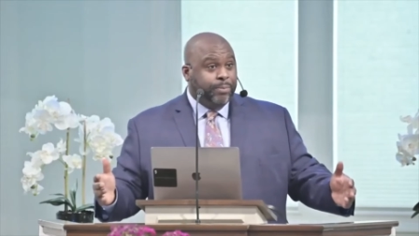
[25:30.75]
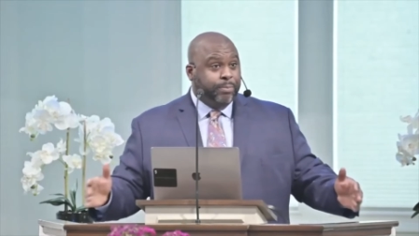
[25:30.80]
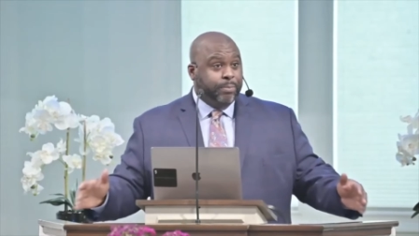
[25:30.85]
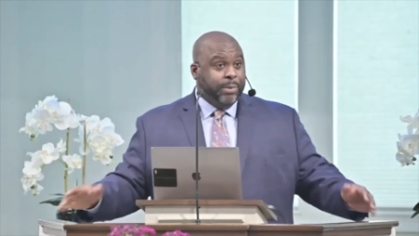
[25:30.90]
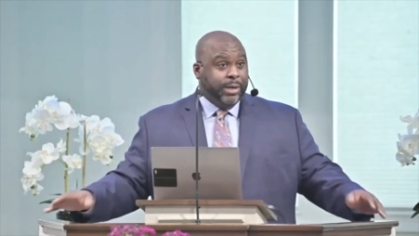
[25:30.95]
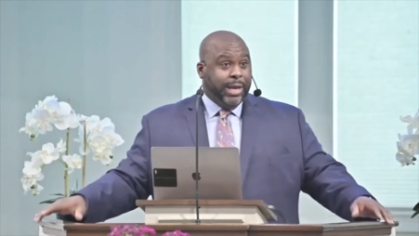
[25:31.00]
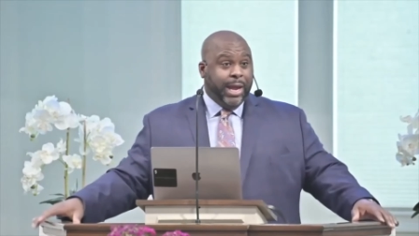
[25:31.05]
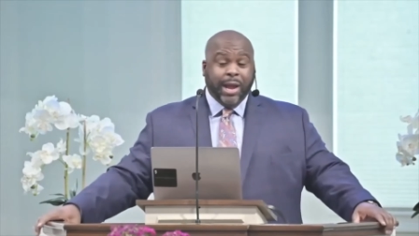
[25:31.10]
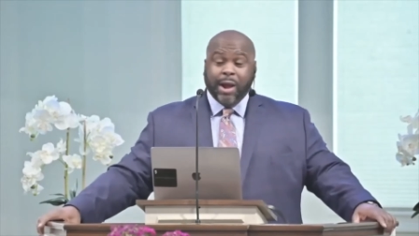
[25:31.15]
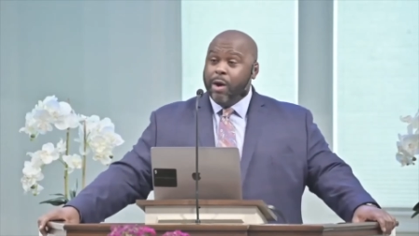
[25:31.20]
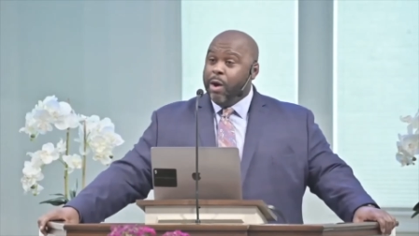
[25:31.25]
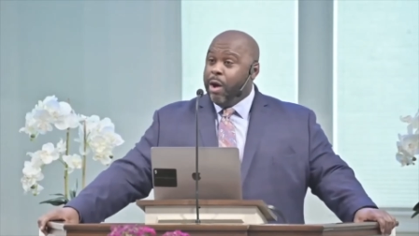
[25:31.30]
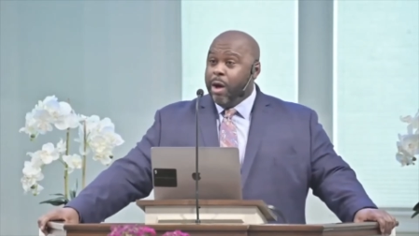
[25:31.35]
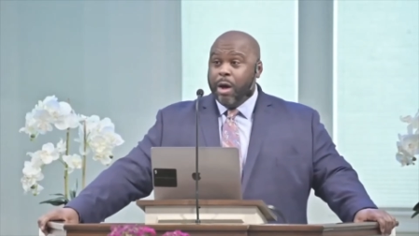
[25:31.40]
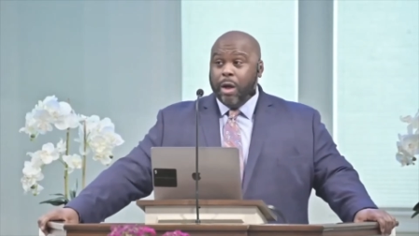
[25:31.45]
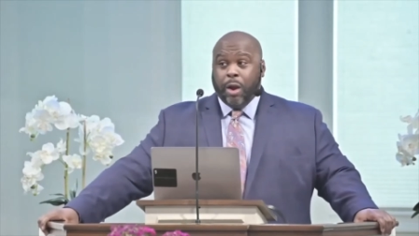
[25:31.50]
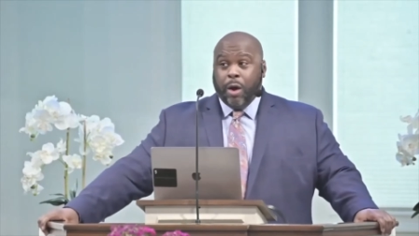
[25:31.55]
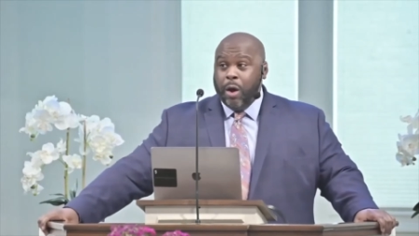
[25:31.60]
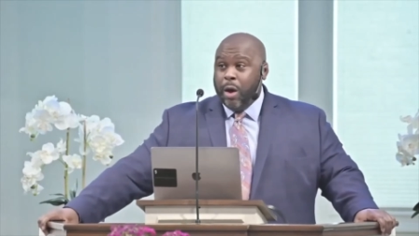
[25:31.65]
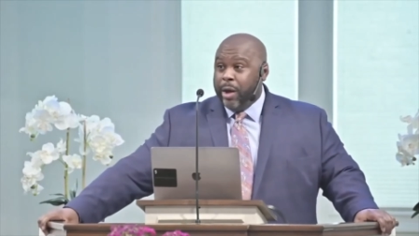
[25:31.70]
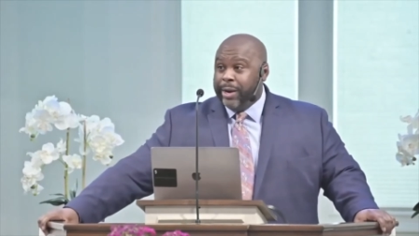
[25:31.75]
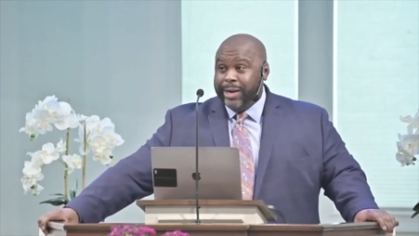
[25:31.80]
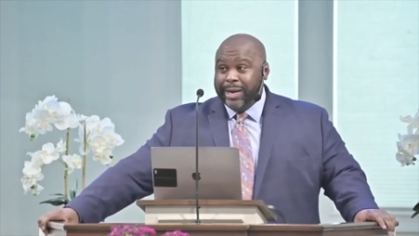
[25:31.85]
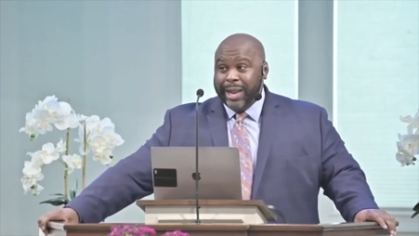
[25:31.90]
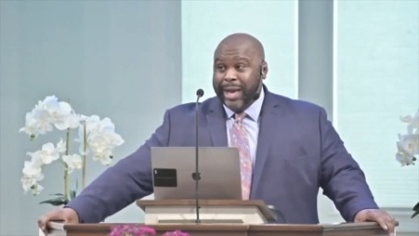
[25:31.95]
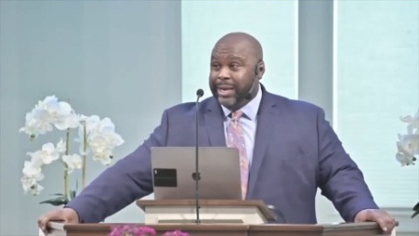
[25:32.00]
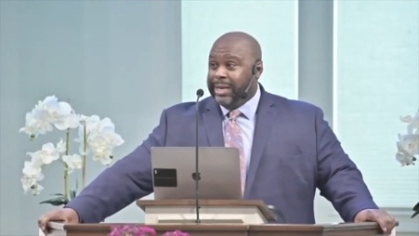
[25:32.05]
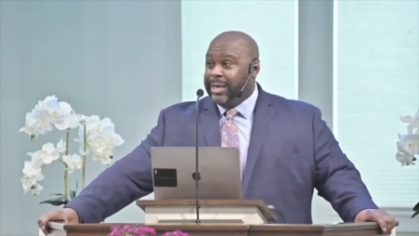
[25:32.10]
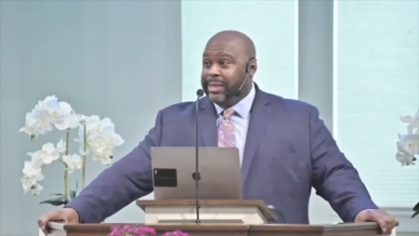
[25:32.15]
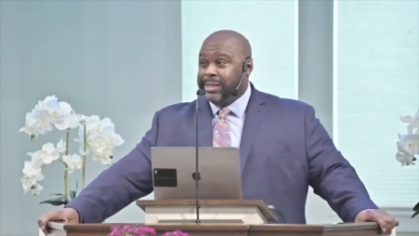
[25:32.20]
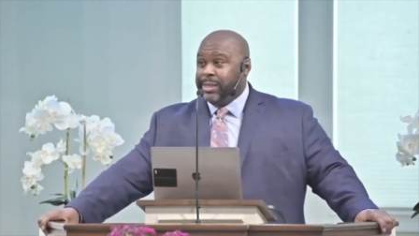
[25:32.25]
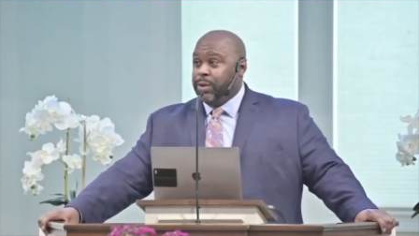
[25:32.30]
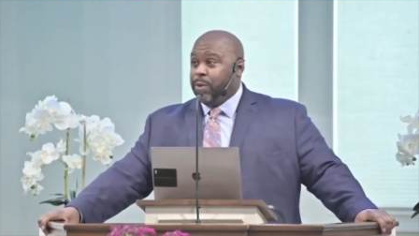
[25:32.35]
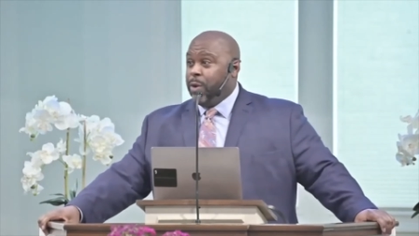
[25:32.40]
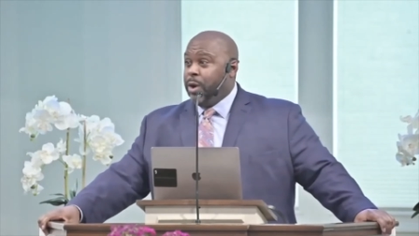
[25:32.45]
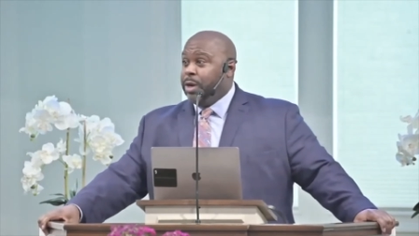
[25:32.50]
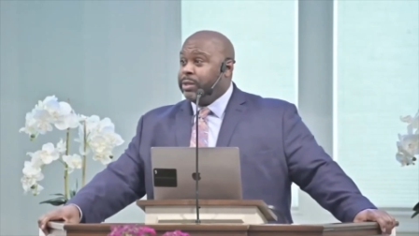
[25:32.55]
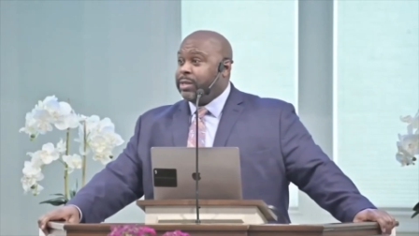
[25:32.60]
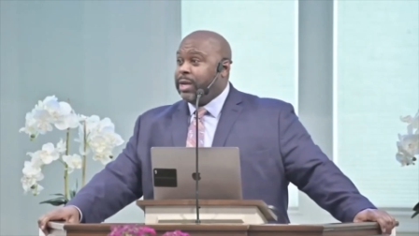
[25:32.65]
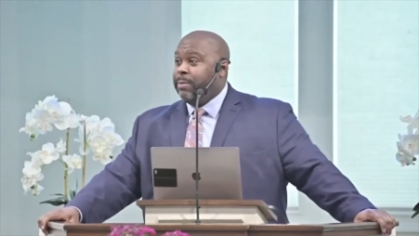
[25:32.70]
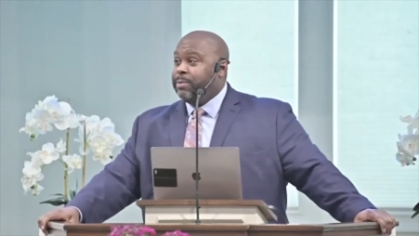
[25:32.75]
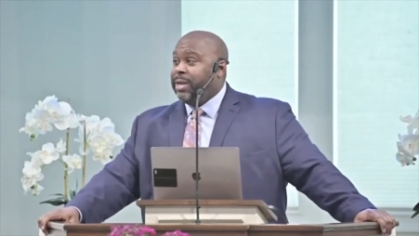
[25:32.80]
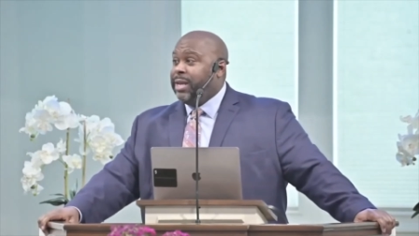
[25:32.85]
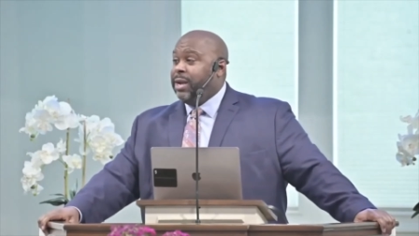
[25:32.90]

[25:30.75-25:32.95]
but they're all on it like listen the world is coming to,